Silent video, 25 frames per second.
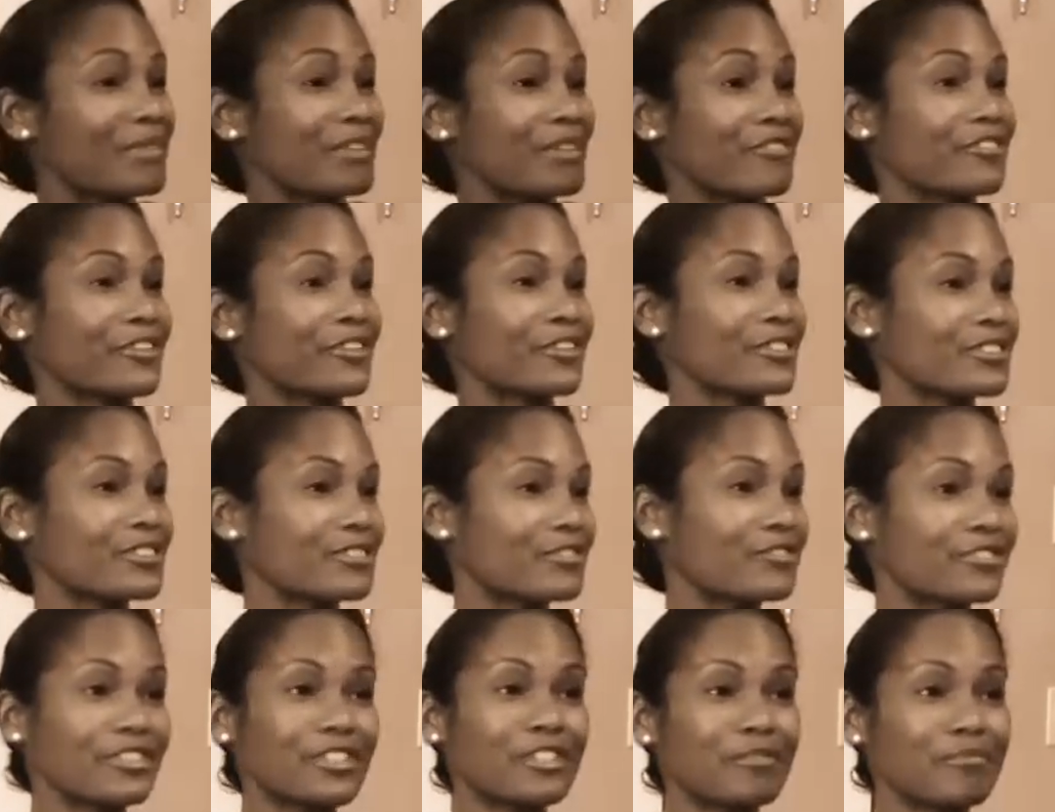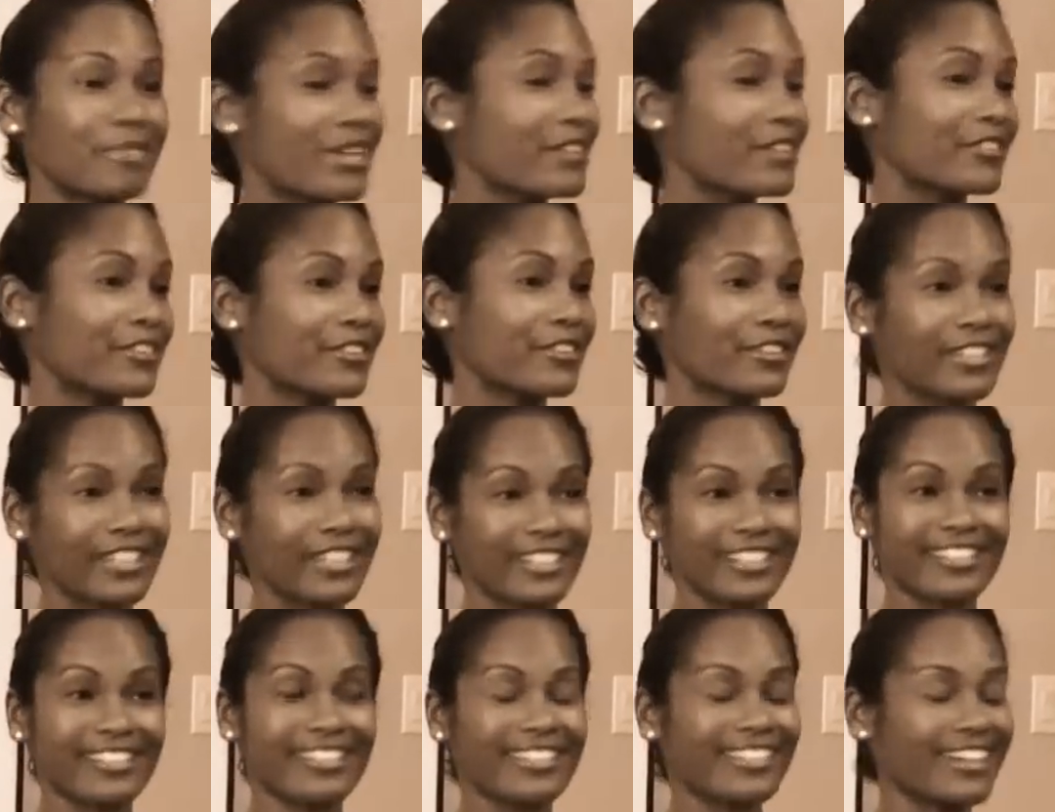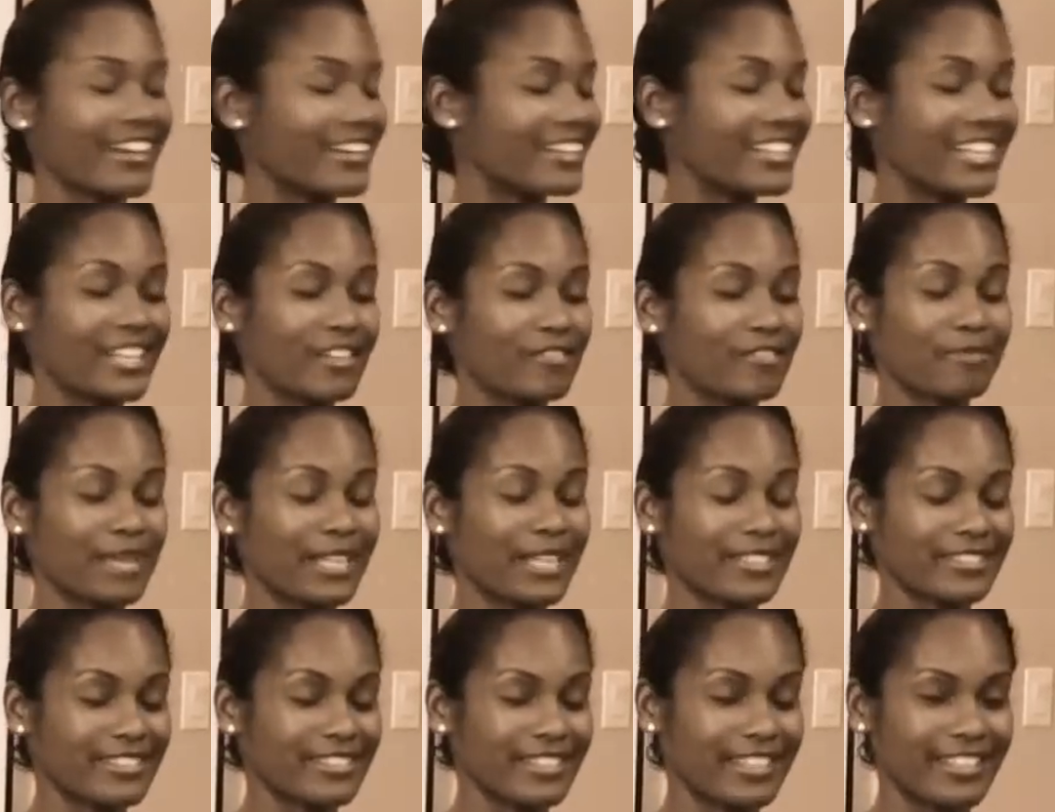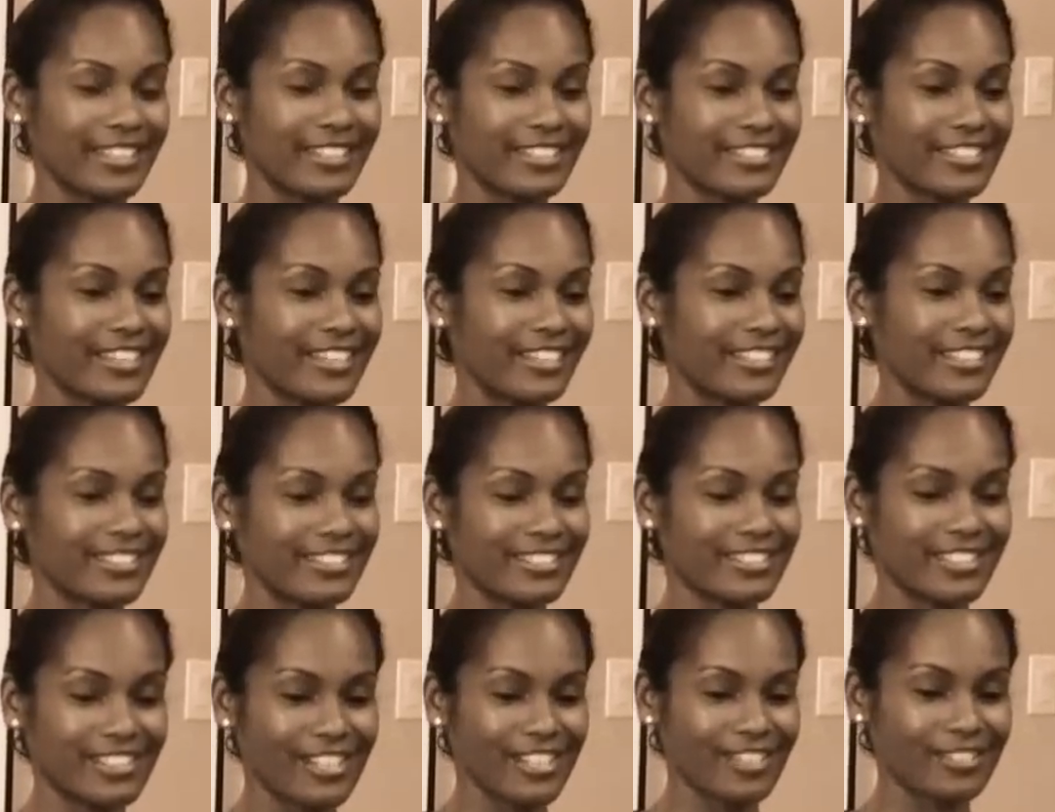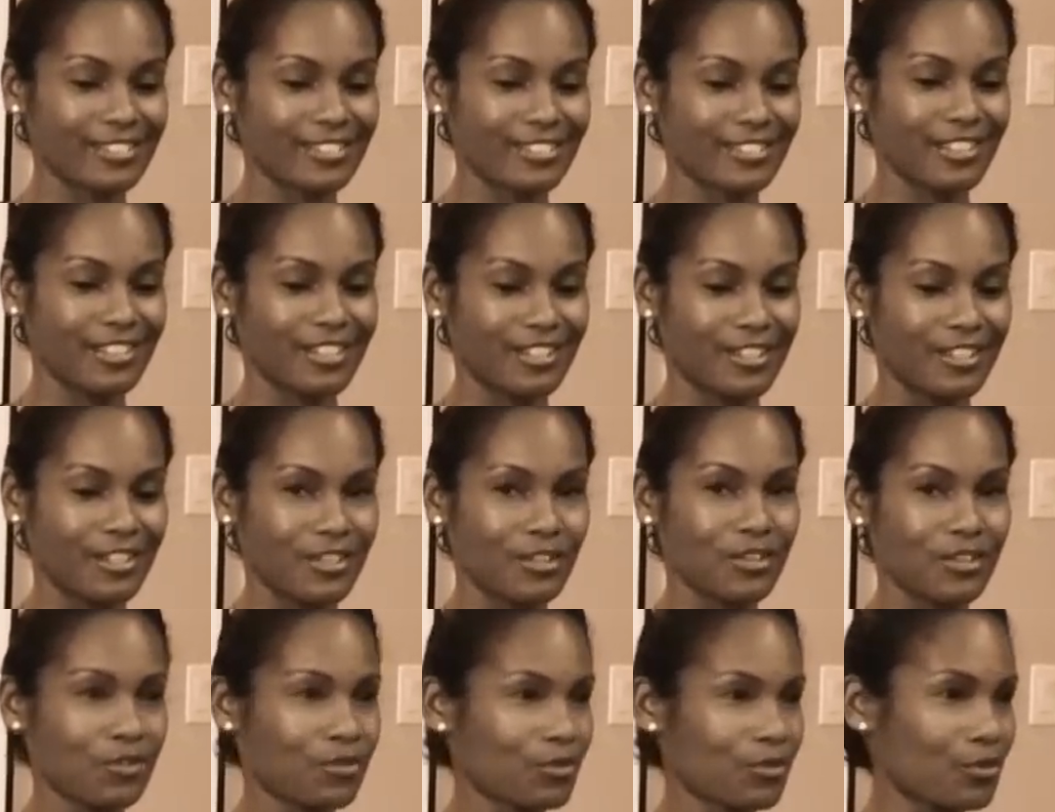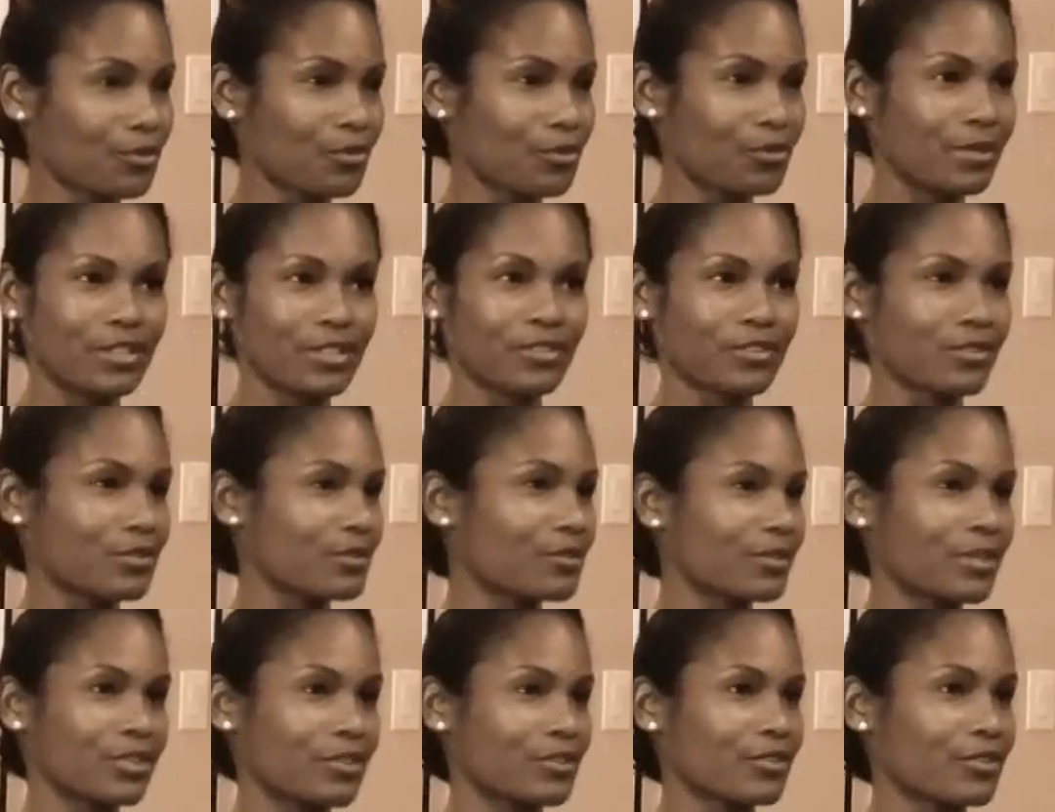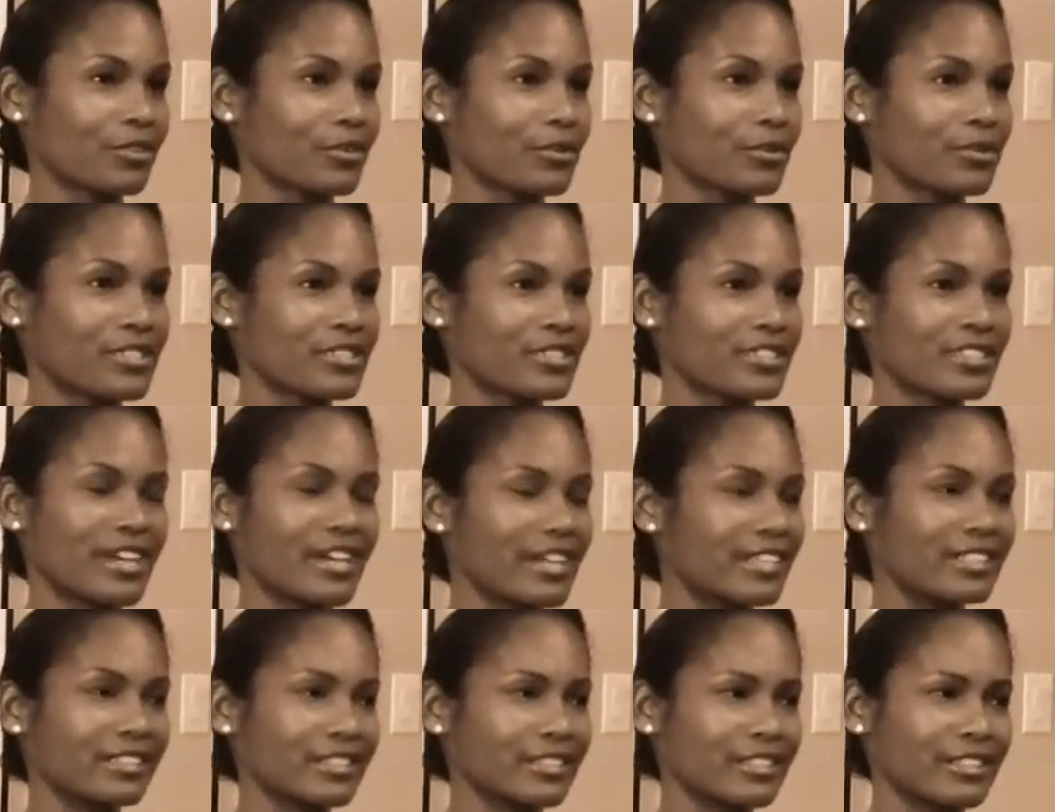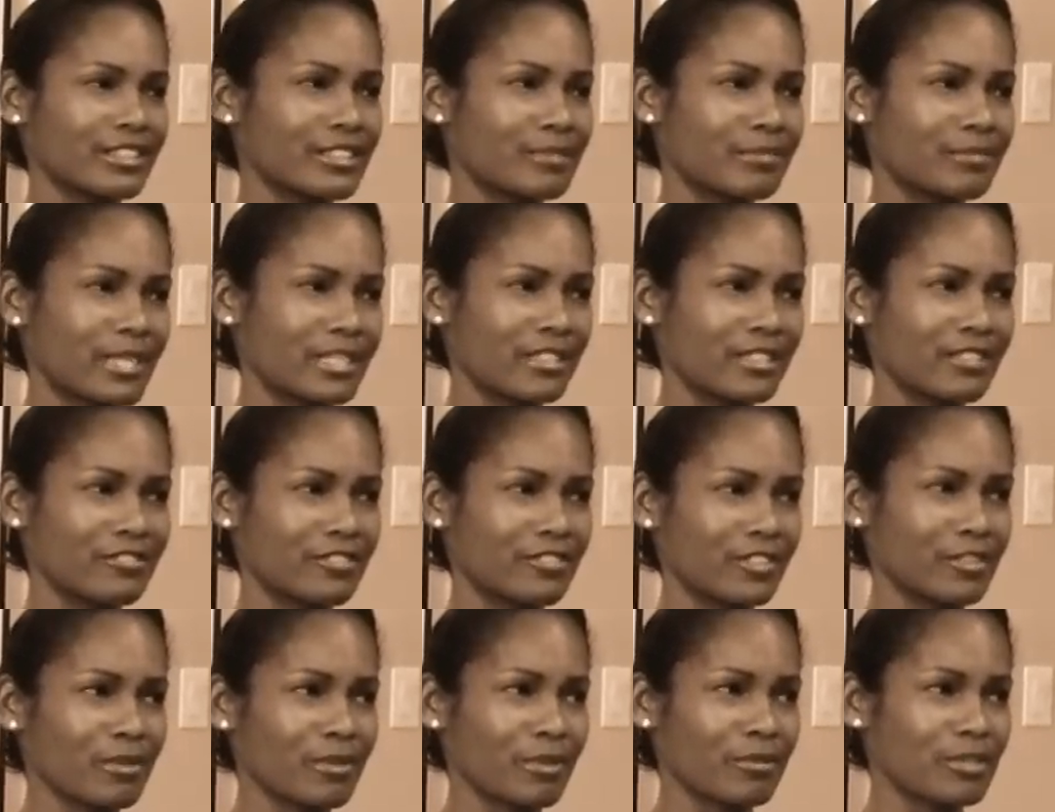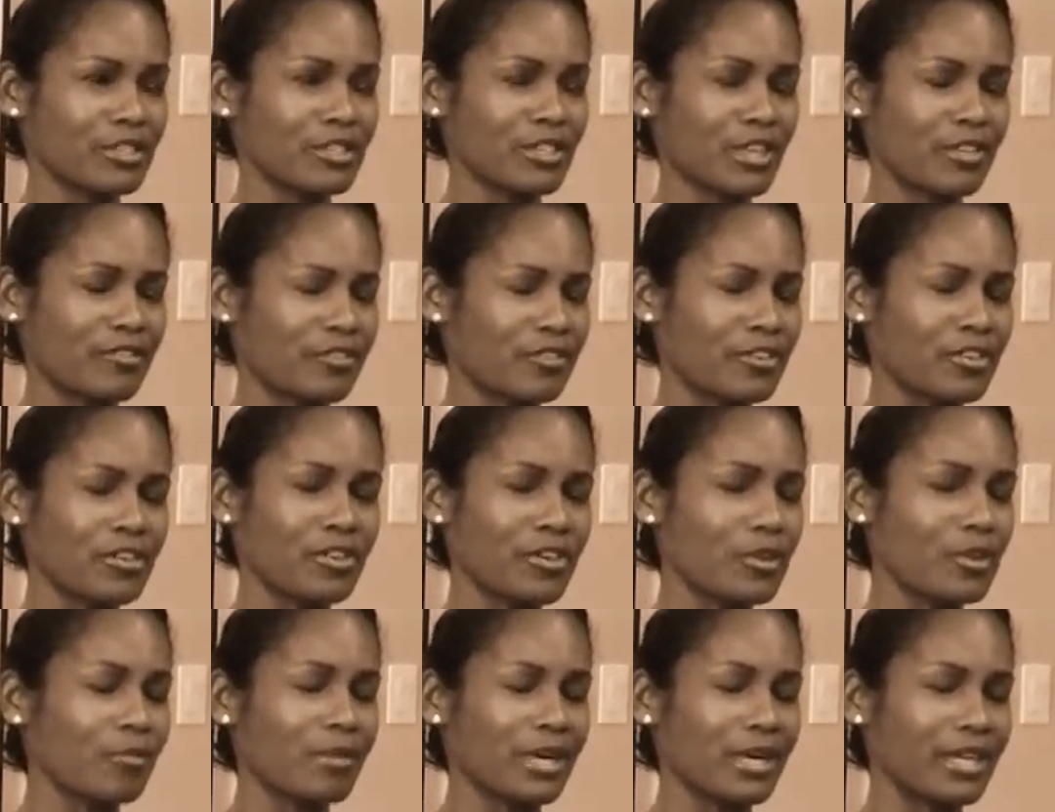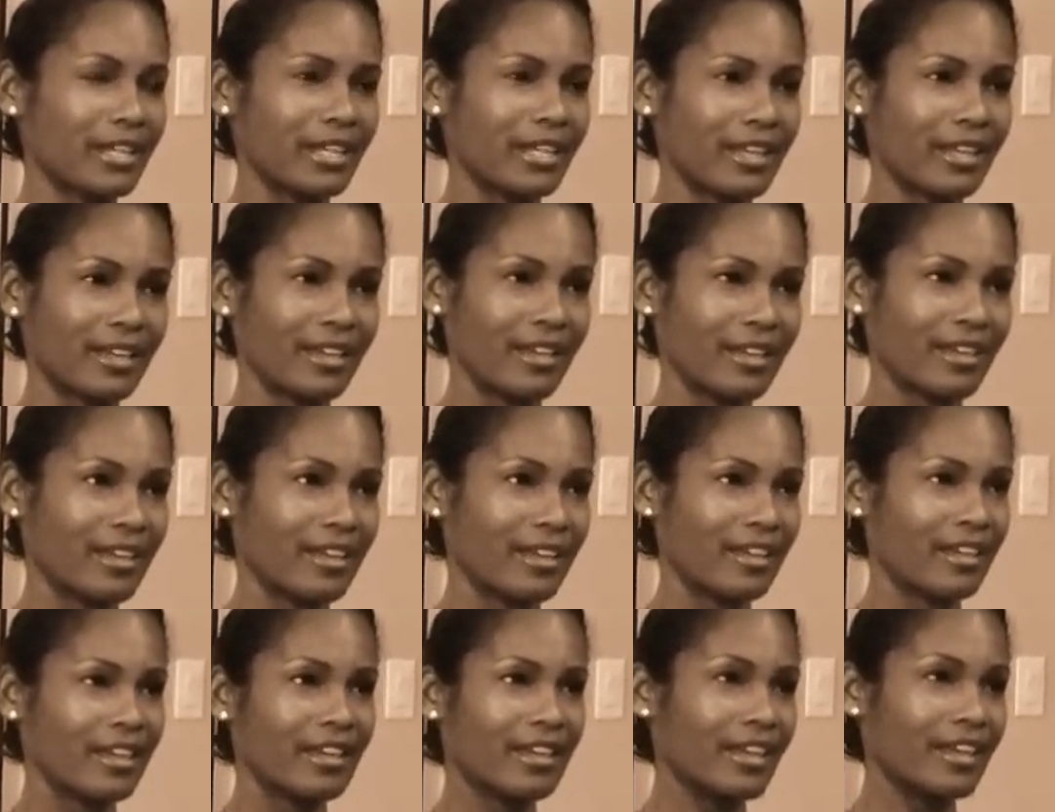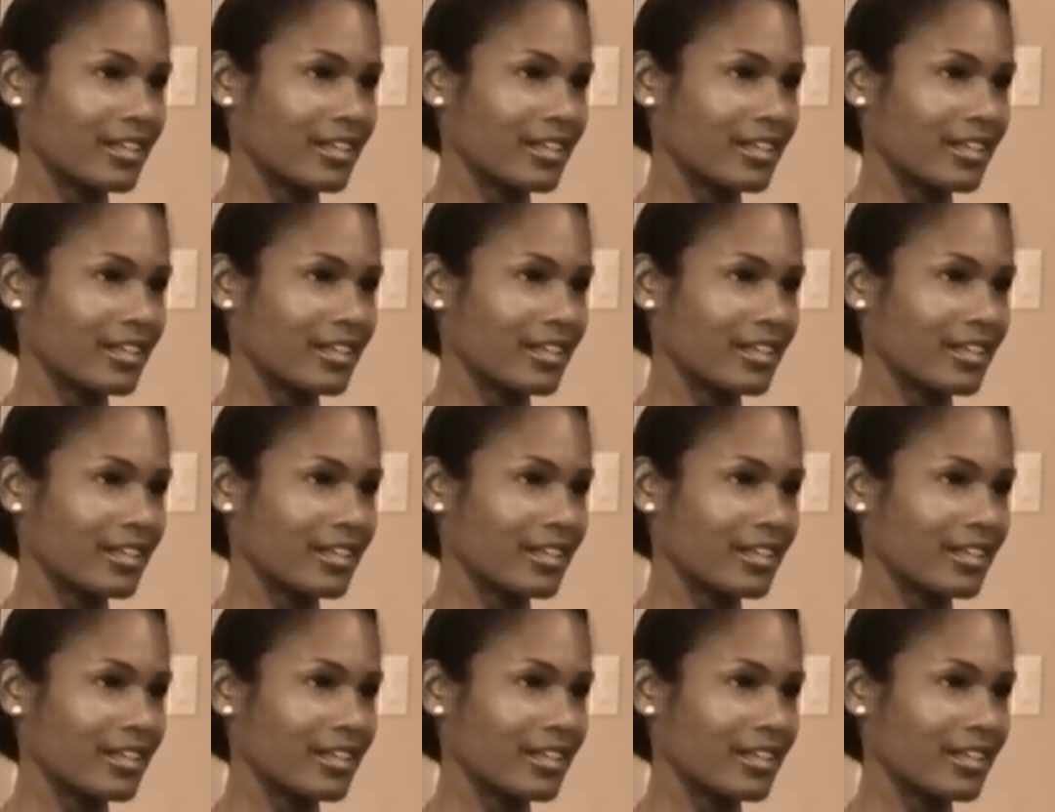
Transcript: was like my first film ever. I'd gotten out of backstage and it just grew and grew and grew with this tiny little independent film that we shot for no money.